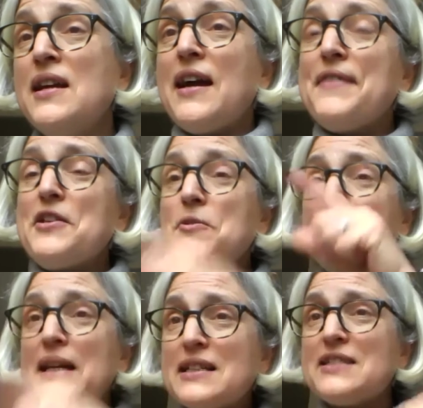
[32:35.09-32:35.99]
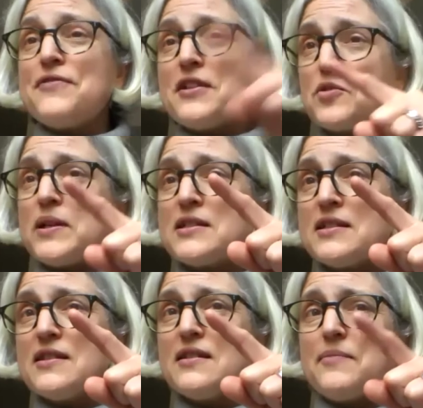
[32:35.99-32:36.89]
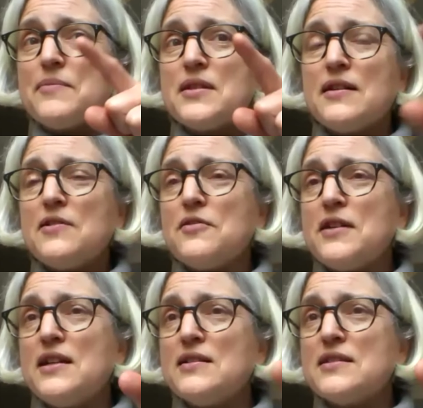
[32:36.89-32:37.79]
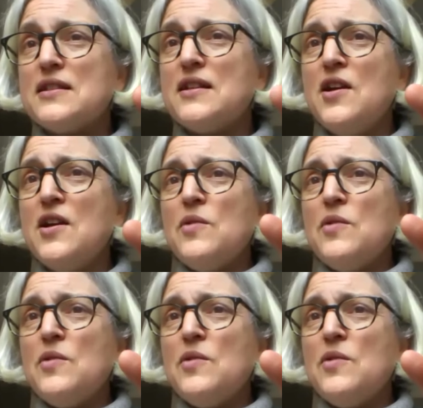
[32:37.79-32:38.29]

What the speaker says: And then you're back into the first question that Sahil already answered,